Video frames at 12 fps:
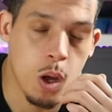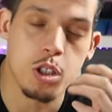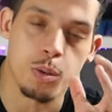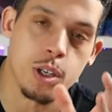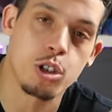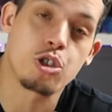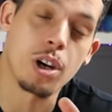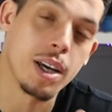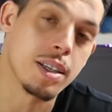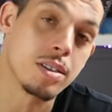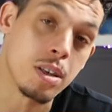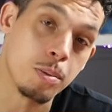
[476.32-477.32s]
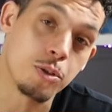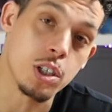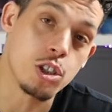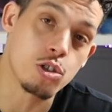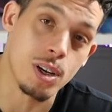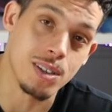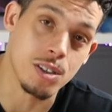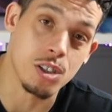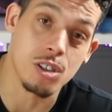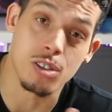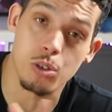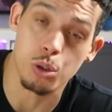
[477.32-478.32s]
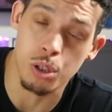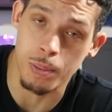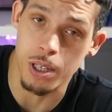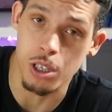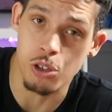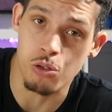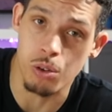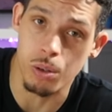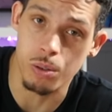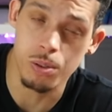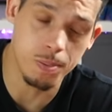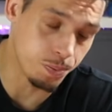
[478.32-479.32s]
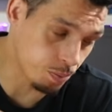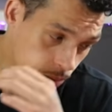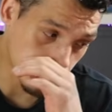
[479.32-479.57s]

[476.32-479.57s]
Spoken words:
So when you're trying some of these transitions or some of these drills